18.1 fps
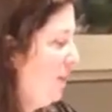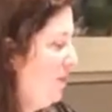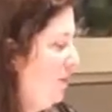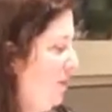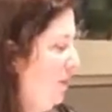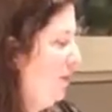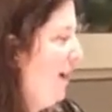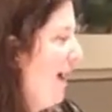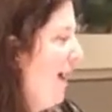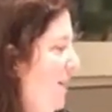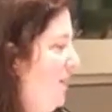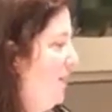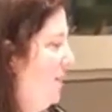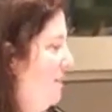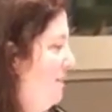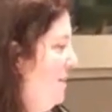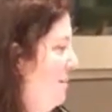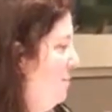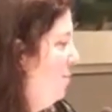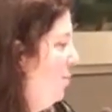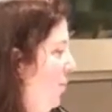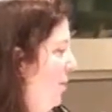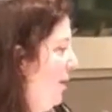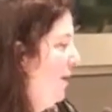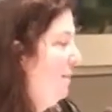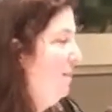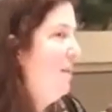So there has to be
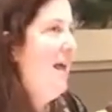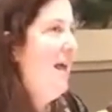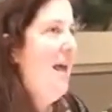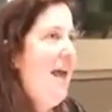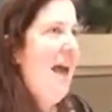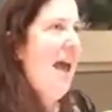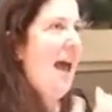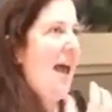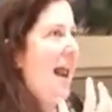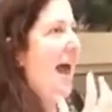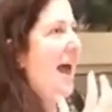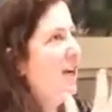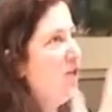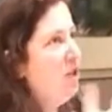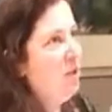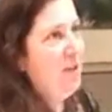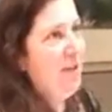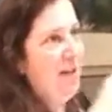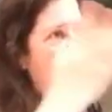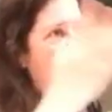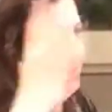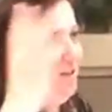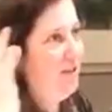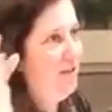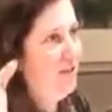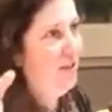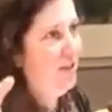more. And actually, I know
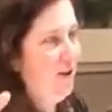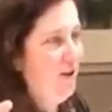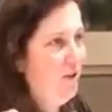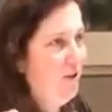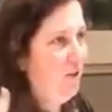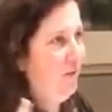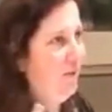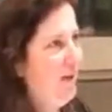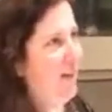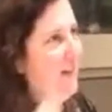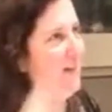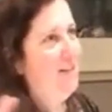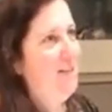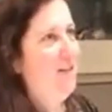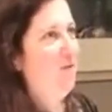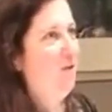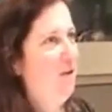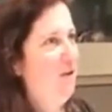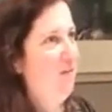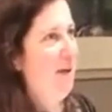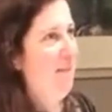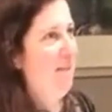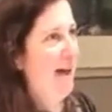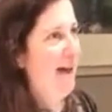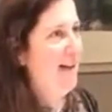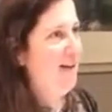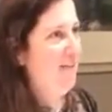this is hard to read. It's in one of my
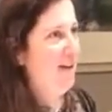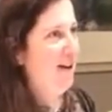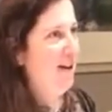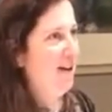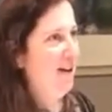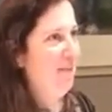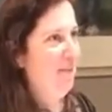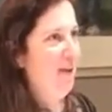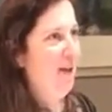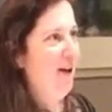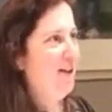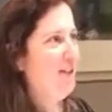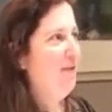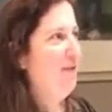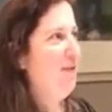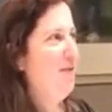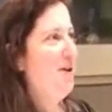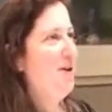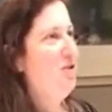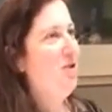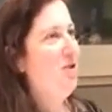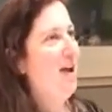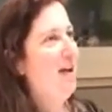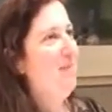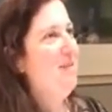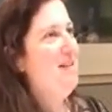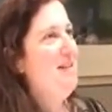Mad America blogs if you want to
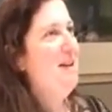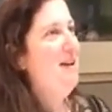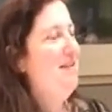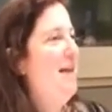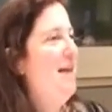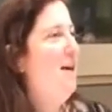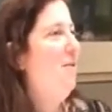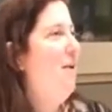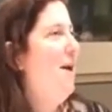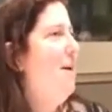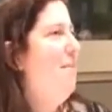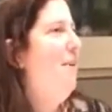track me down that way.